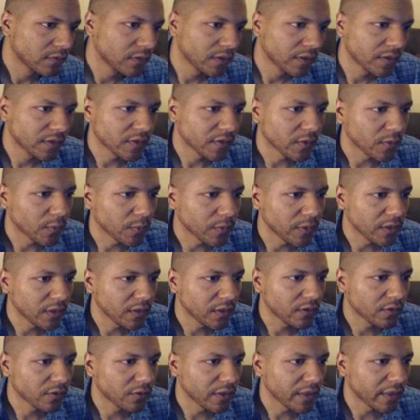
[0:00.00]
So we
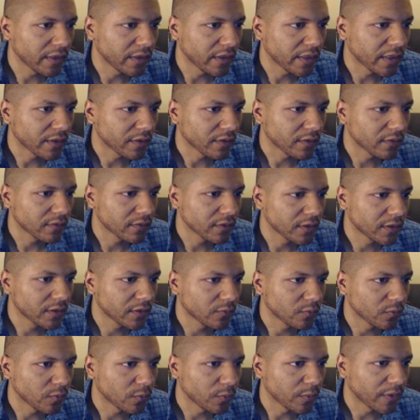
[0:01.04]
created that earlier
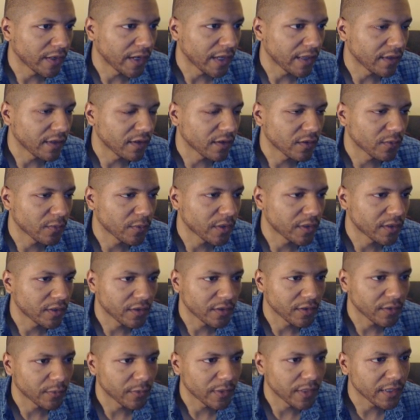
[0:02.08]
when we had the other one.
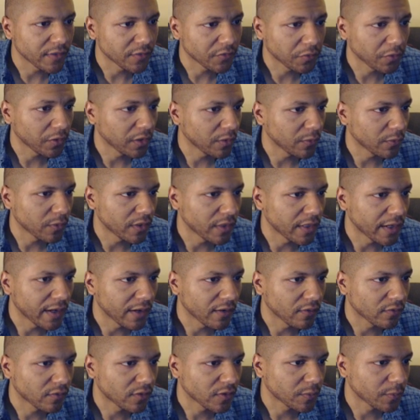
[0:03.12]
Otherwise, create one
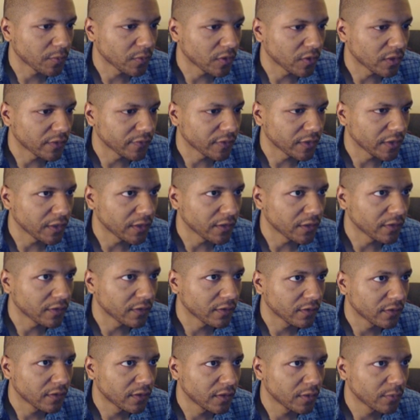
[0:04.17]
now. Just pull off of here,
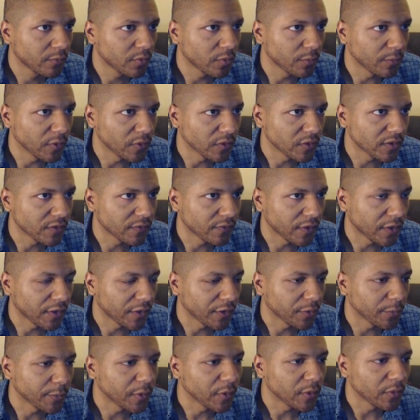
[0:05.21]
promote to
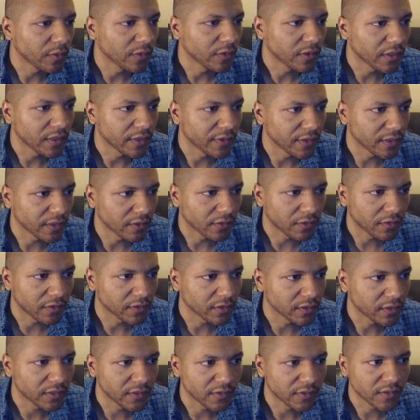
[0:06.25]
variable, and then call
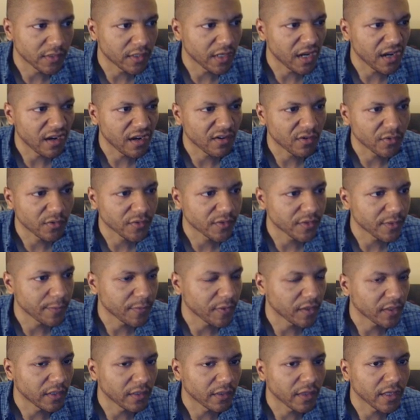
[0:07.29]
it is in air or
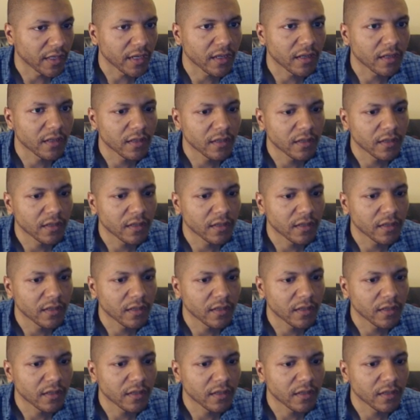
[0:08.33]
something like that.